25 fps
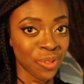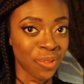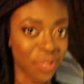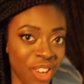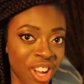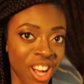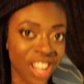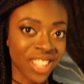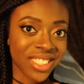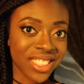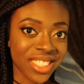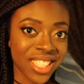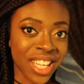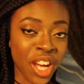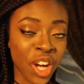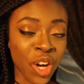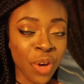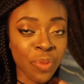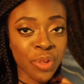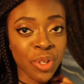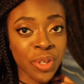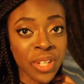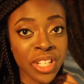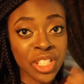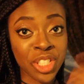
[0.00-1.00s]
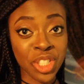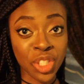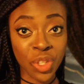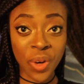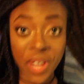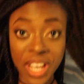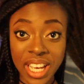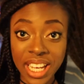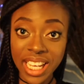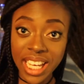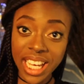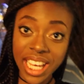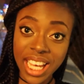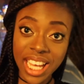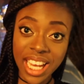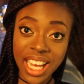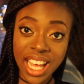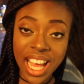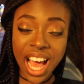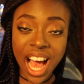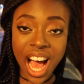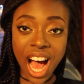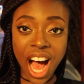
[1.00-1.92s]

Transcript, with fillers: vlog today. I hope you enjoyed it.